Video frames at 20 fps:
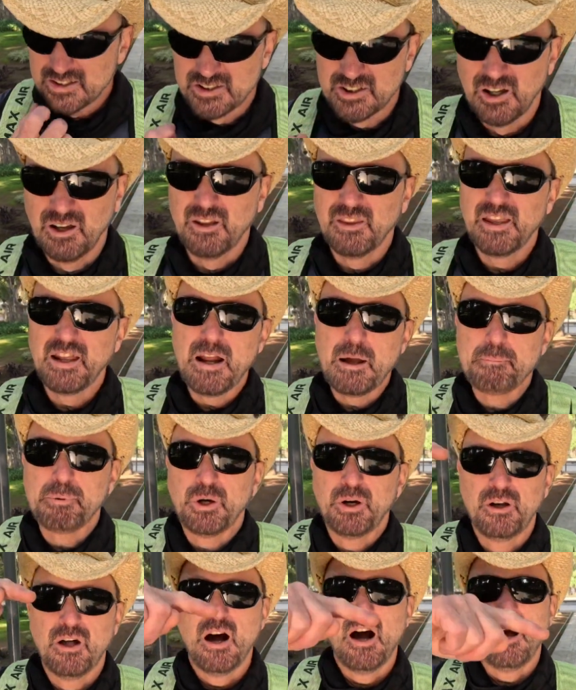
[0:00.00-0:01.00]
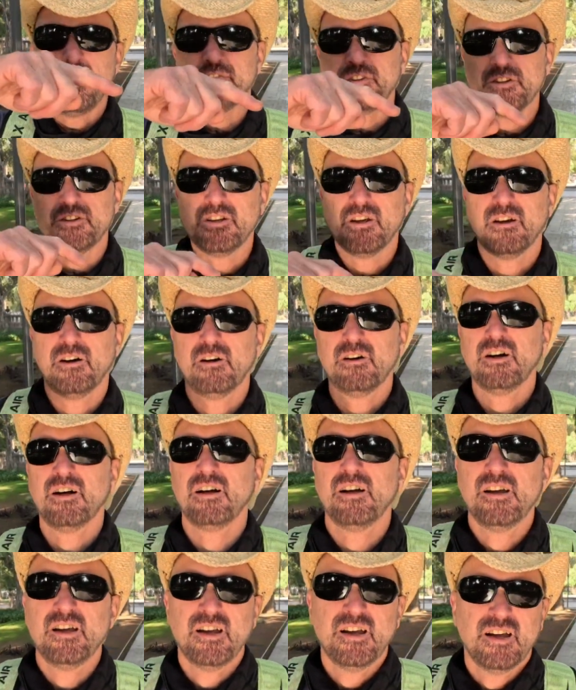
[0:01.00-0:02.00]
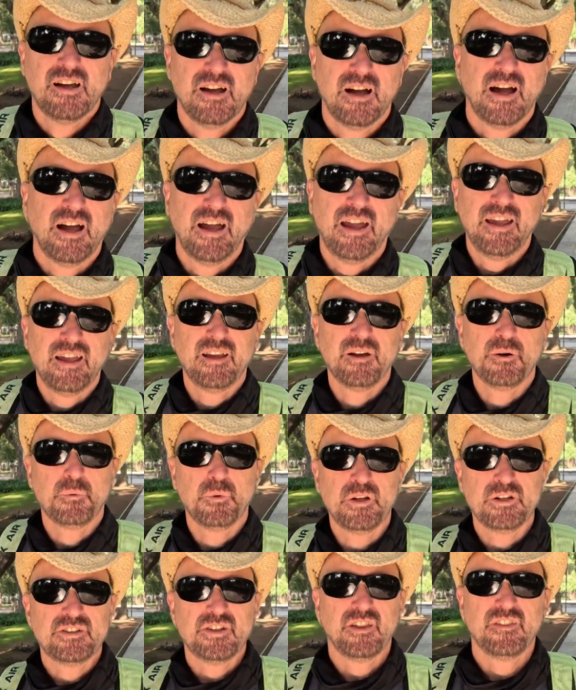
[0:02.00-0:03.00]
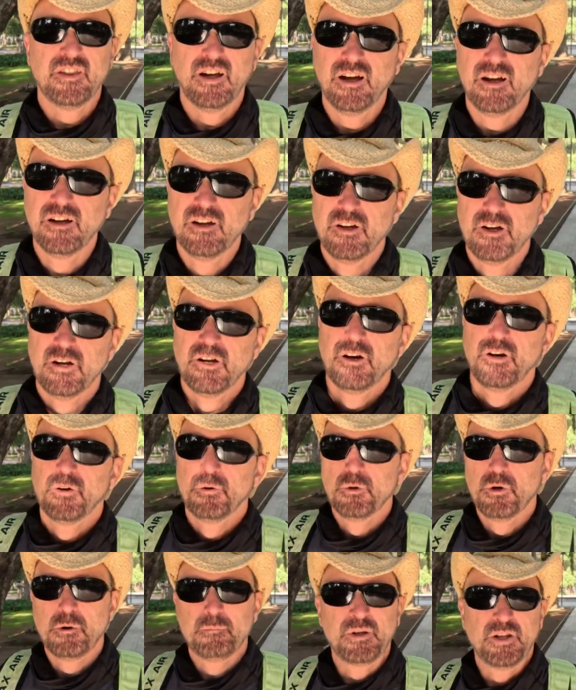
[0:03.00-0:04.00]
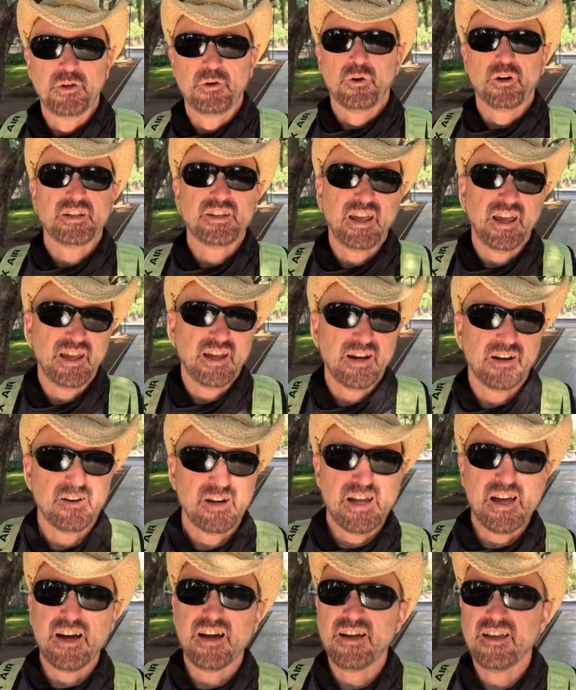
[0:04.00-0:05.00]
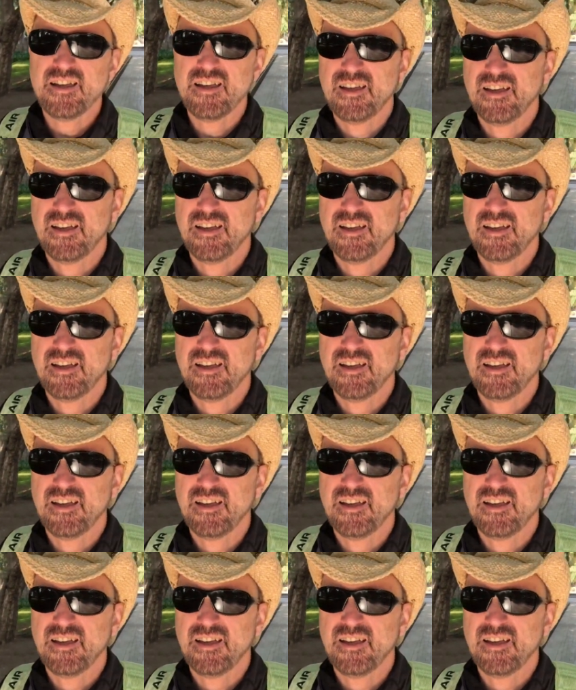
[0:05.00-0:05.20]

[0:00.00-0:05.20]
So then I put it off until I went to the Roma Norte area